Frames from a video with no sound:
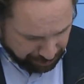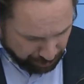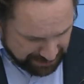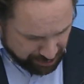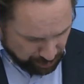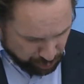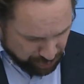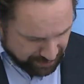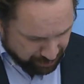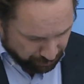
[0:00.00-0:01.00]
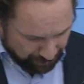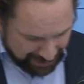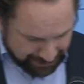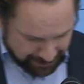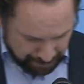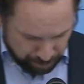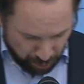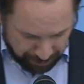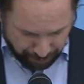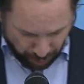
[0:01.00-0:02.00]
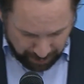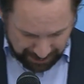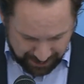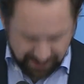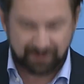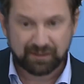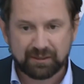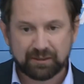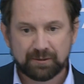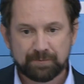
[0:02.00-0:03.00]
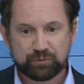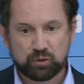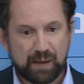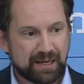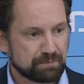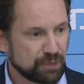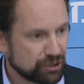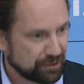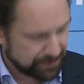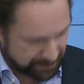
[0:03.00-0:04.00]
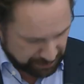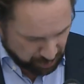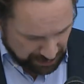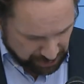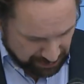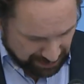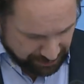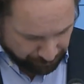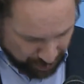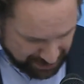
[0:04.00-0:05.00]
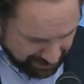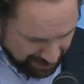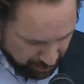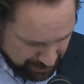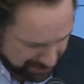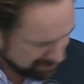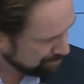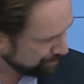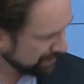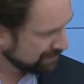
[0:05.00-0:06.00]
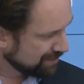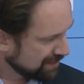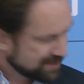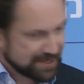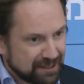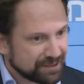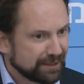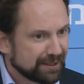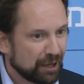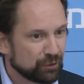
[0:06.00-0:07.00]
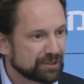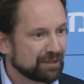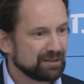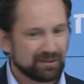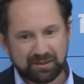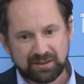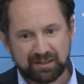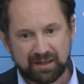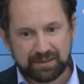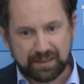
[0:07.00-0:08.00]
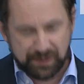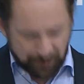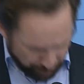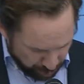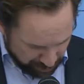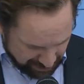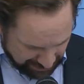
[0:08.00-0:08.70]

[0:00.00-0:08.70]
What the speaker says: three solutions to fight both problems, to my admission of the situation. It's first encounter, it's second encounter, and it's third